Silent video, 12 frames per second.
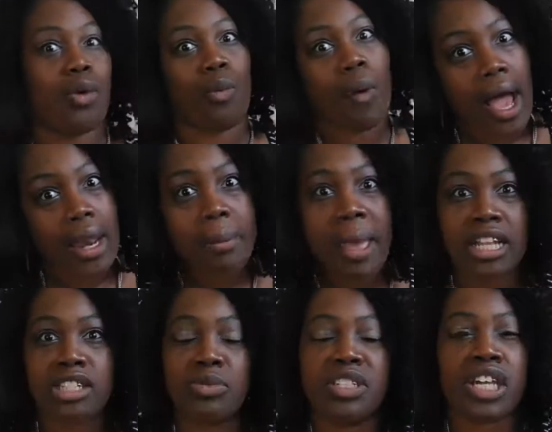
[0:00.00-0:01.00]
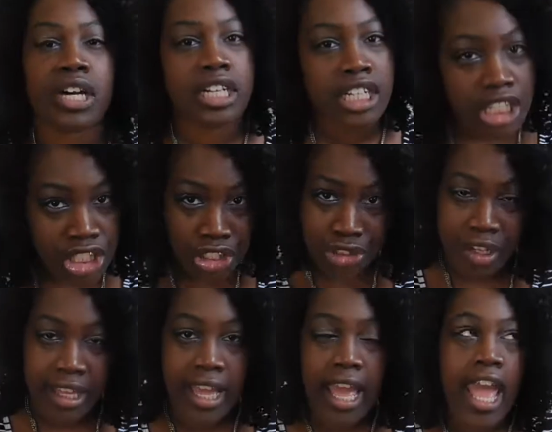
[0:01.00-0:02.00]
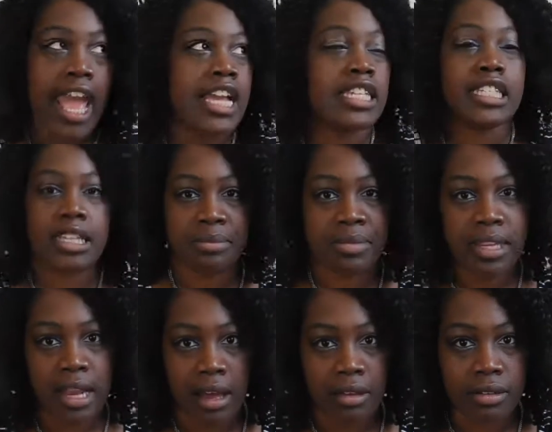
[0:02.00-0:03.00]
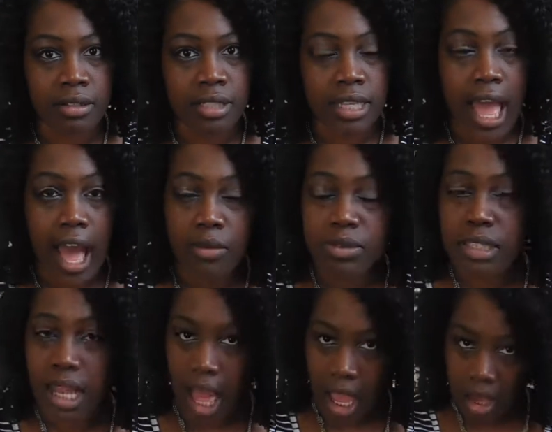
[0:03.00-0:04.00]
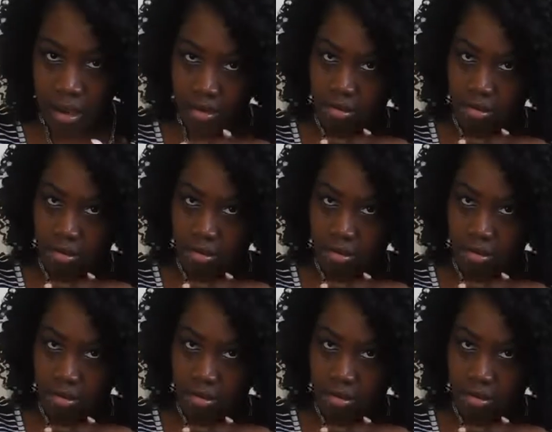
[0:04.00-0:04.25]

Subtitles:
Why the balance was $100 and something dollars. I was like,